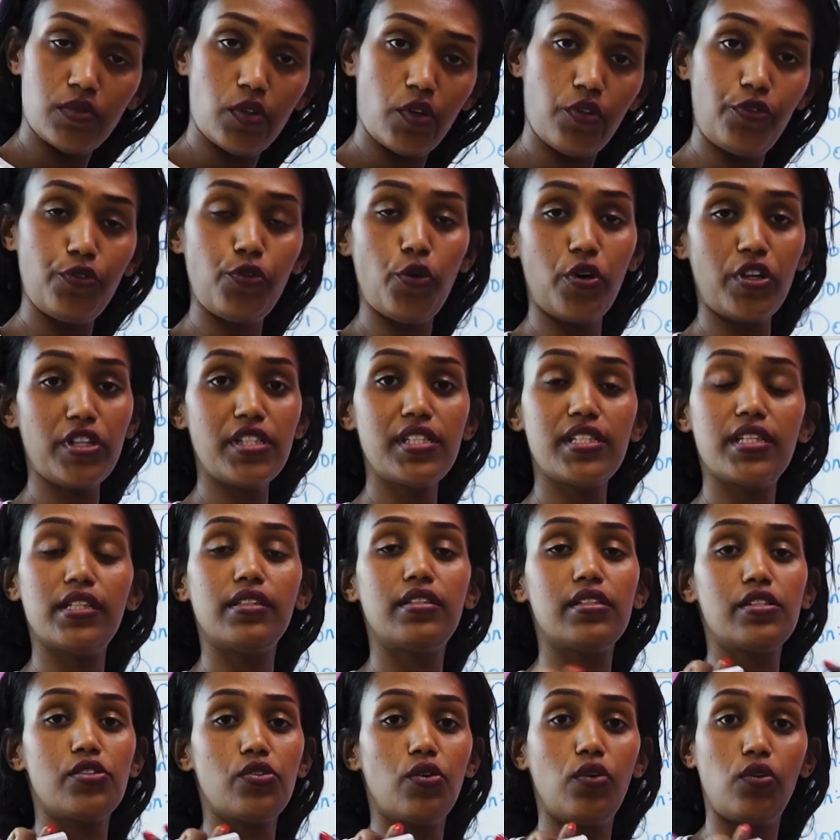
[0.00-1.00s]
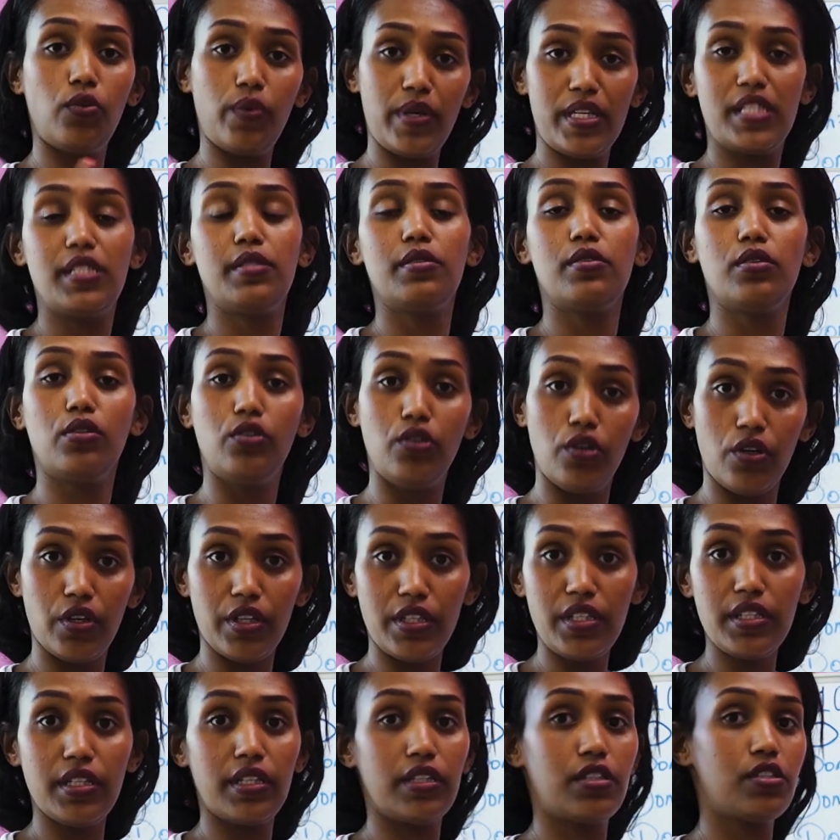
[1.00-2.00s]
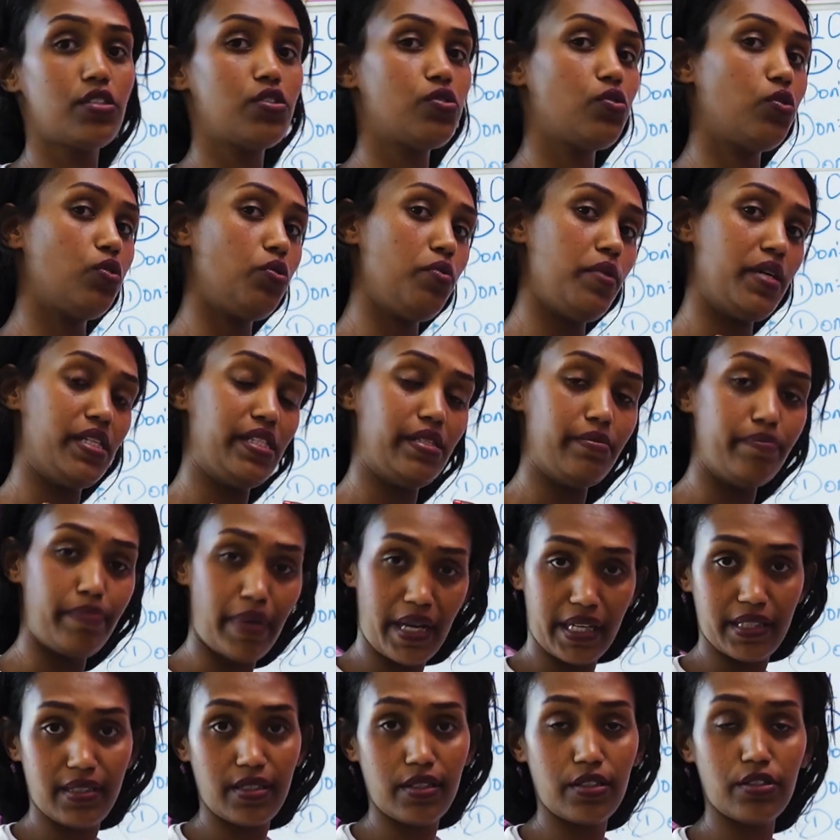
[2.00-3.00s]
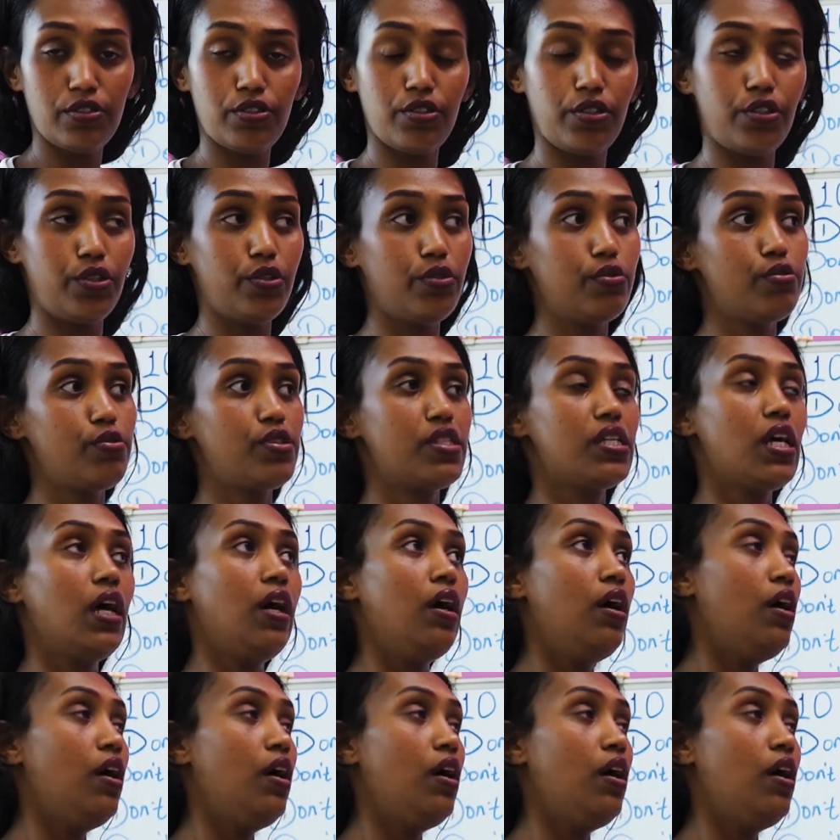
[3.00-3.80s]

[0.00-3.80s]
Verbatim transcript: of course it is always good it is always better to use